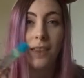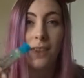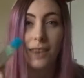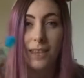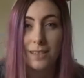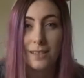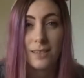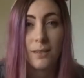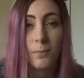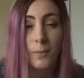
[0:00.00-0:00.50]

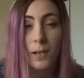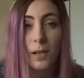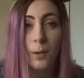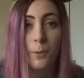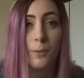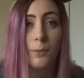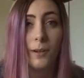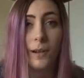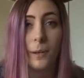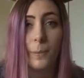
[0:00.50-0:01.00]
That's something I
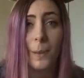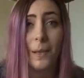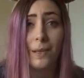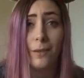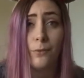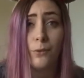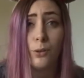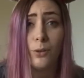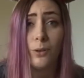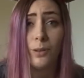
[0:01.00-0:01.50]
would recommend
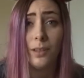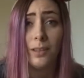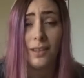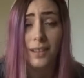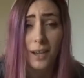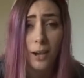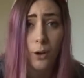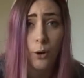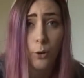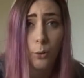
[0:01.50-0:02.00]
if you can
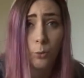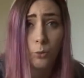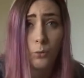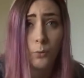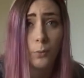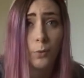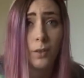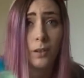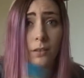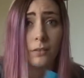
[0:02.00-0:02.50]
get a hold
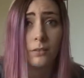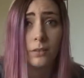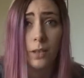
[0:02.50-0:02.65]
of one.